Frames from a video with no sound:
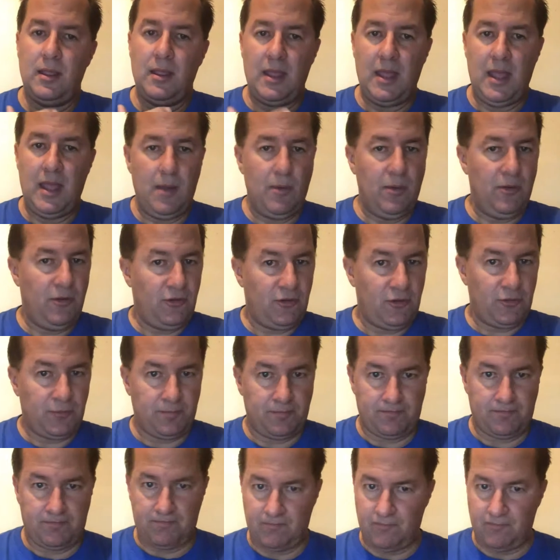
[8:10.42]
he was
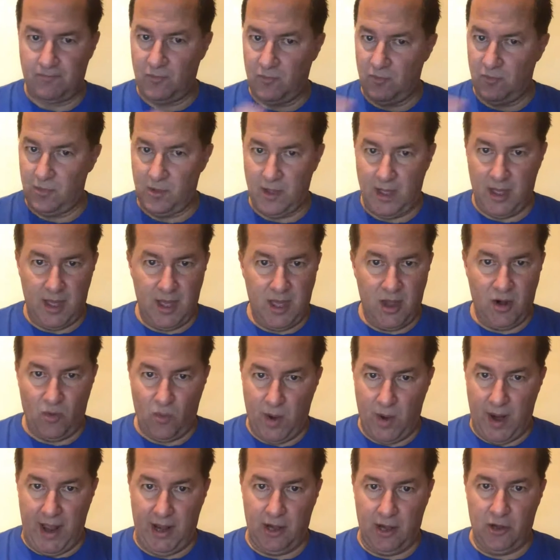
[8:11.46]
in a
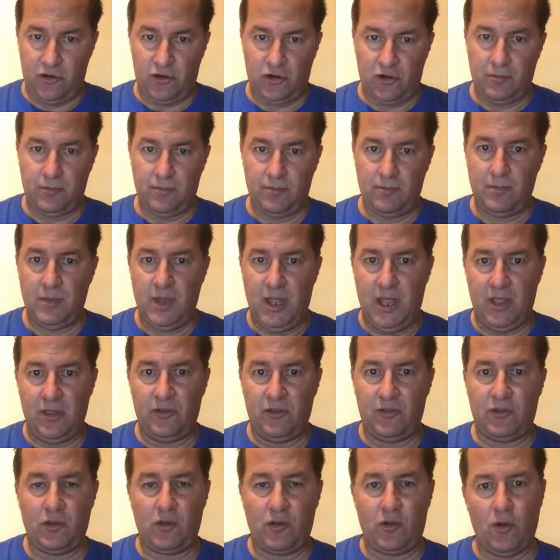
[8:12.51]
rage.
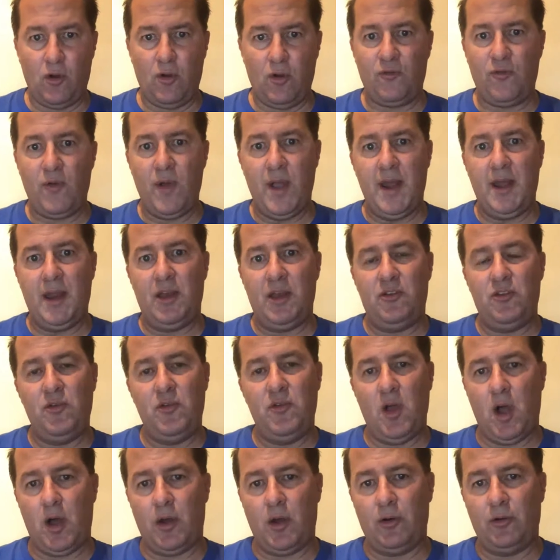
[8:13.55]
His girlfriend and 2
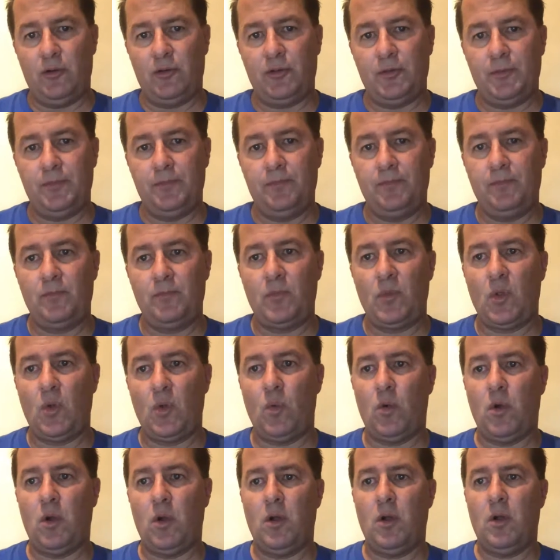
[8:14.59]
daughters
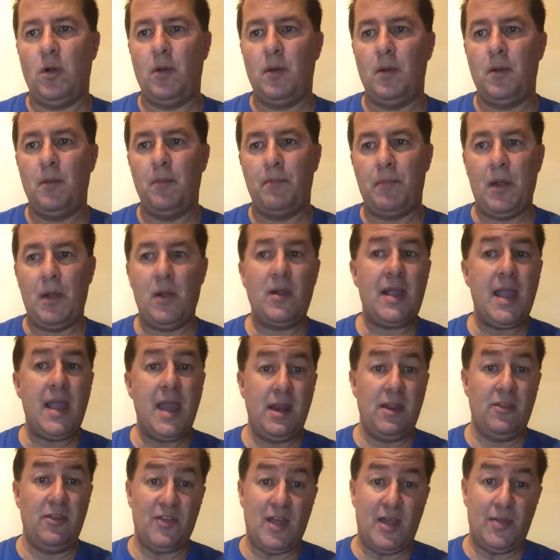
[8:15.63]
were
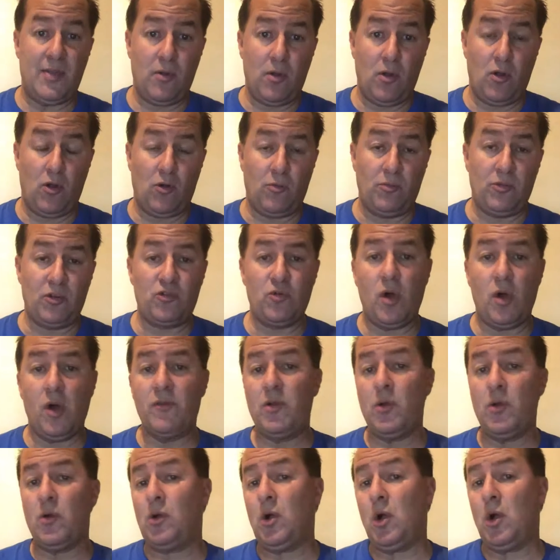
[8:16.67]
barricaded inside their home. The
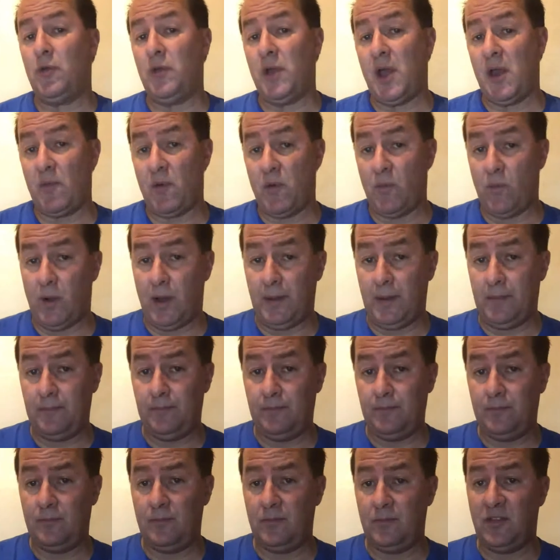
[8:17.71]
12-year-old called 911,
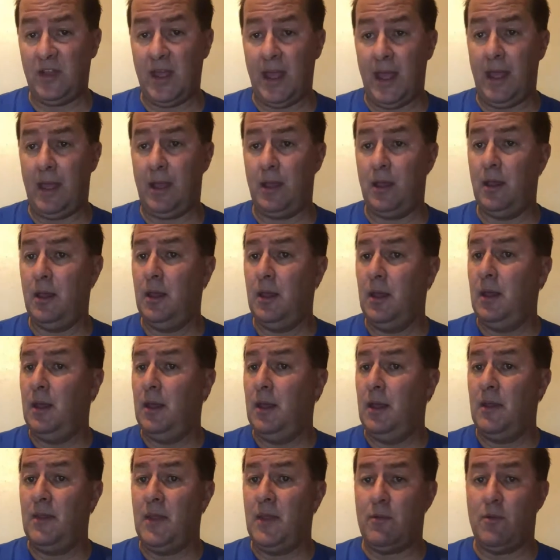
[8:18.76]
saying
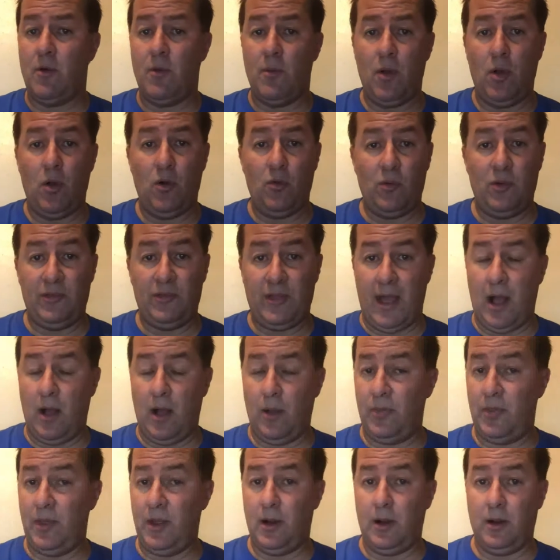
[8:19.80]
that Ramon was
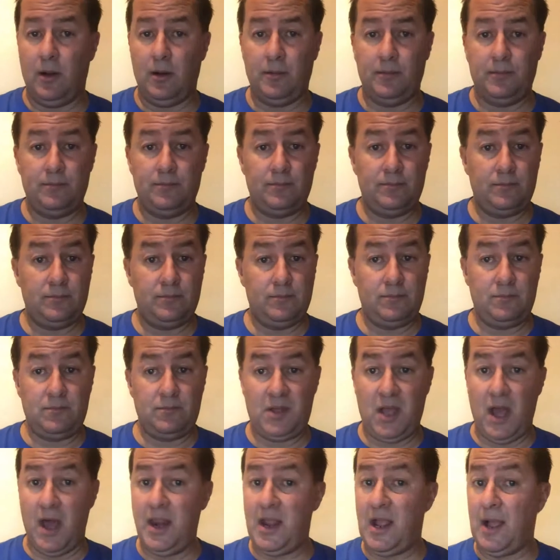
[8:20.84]
out there
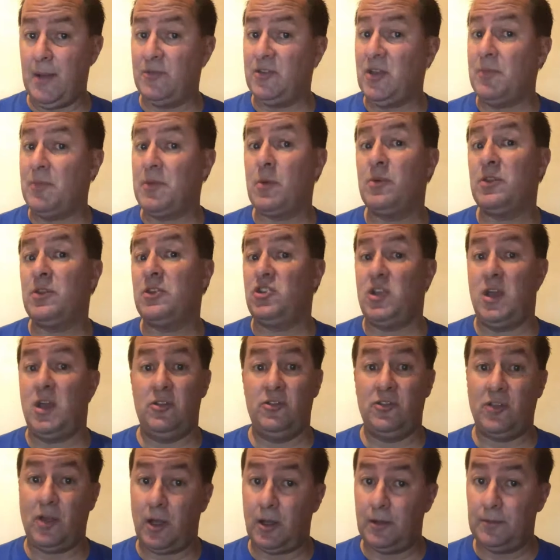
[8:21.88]
cutting up something with a
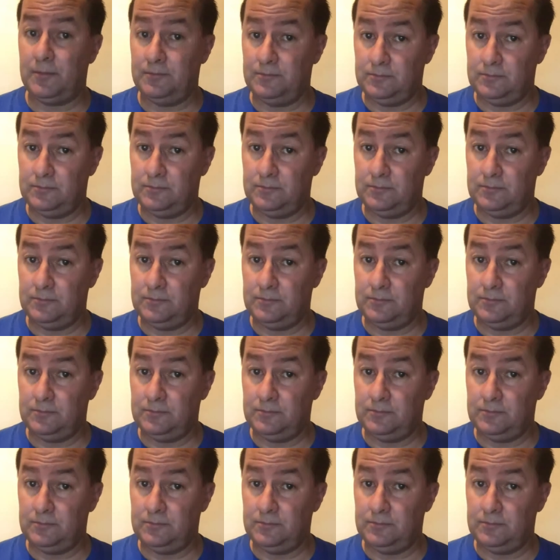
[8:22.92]
chainsaw,